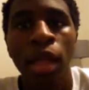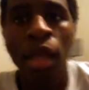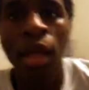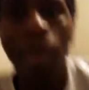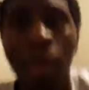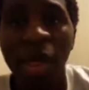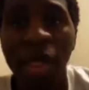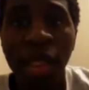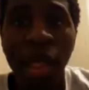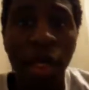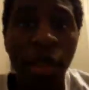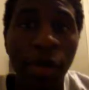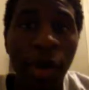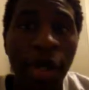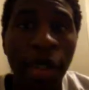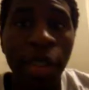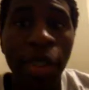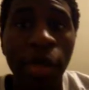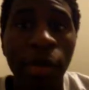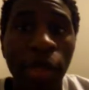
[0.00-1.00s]
A lot of my
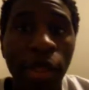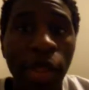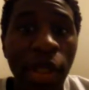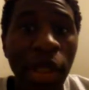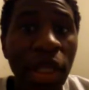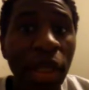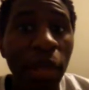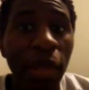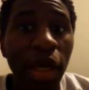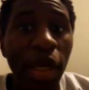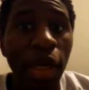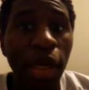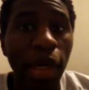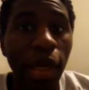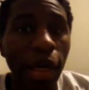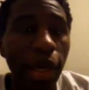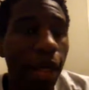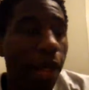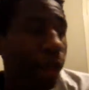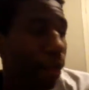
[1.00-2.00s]
schedule has to do with sleeping.
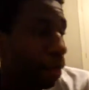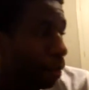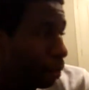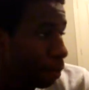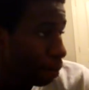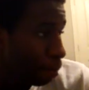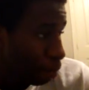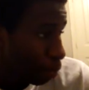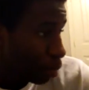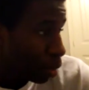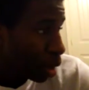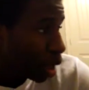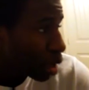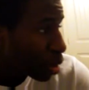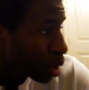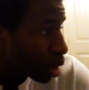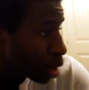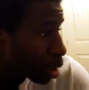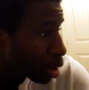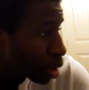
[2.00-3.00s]

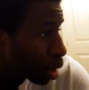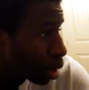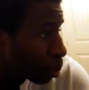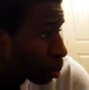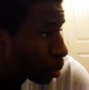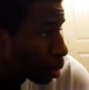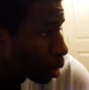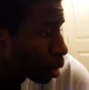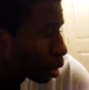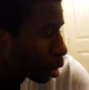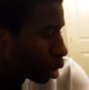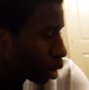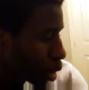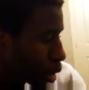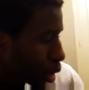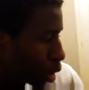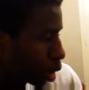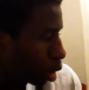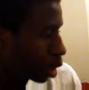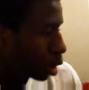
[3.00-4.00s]
That's because
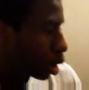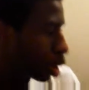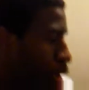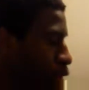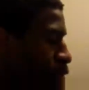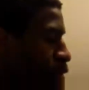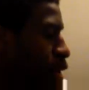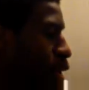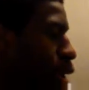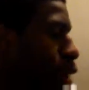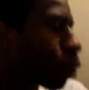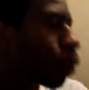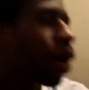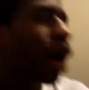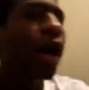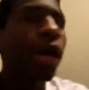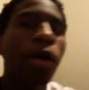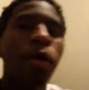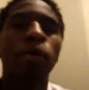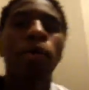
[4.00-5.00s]
even though I